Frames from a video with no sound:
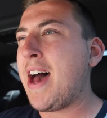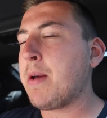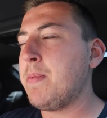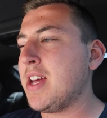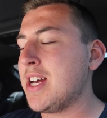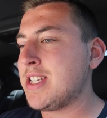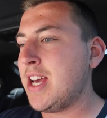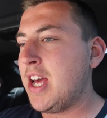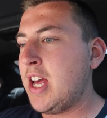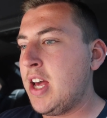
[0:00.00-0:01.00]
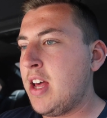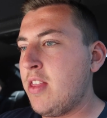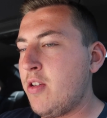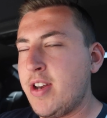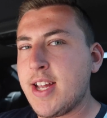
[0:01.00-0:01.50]
pack, because
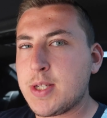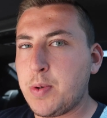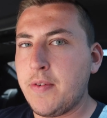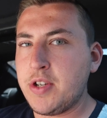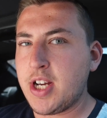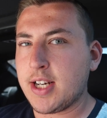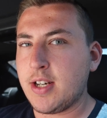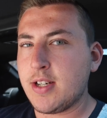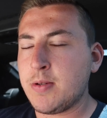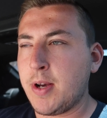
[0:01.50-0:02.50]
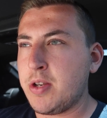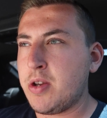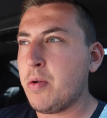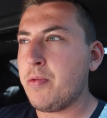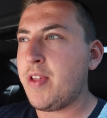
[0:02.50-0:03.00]
they're index 12 injectors, so I
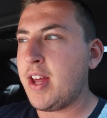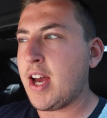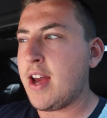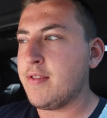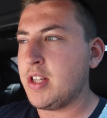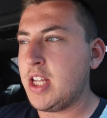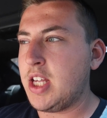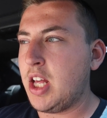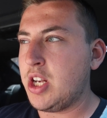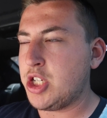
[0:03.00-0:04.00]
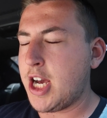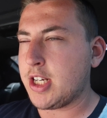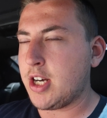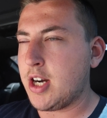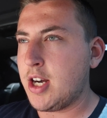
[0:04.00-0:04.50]
don't think I have a leaky
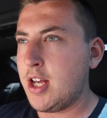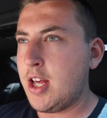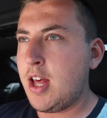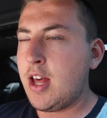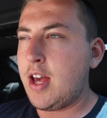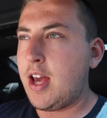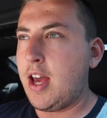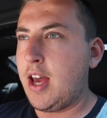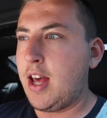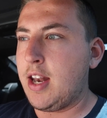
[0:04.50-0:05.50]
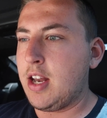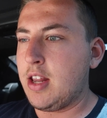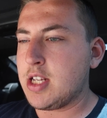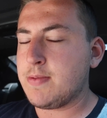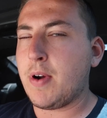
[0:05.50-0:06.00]
injector. And
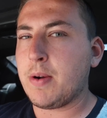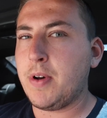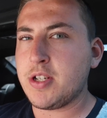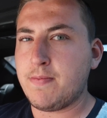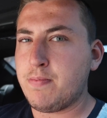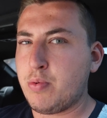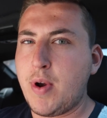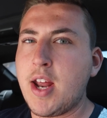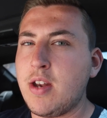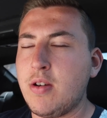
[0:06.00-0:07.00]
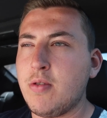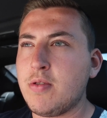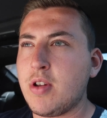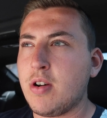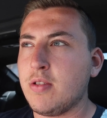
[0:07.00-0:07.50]
the spark plugs are brand
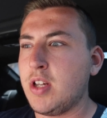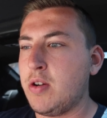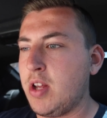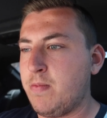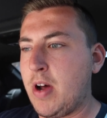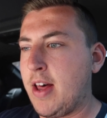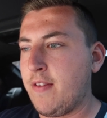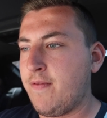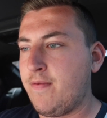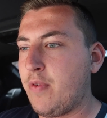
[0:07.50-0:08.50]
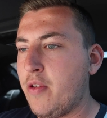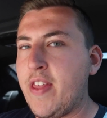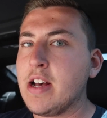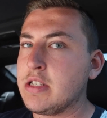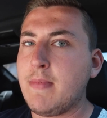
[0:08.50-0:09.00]
new. They're literally probably
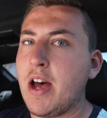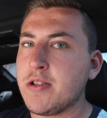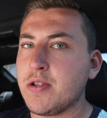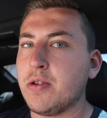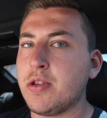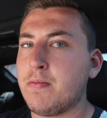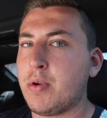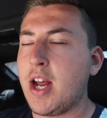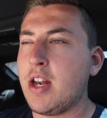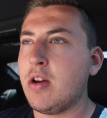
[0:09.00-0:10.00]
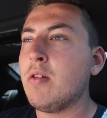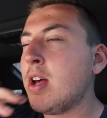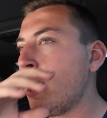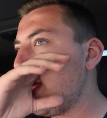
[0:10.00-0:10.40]
4,000 miles old. They're brand new.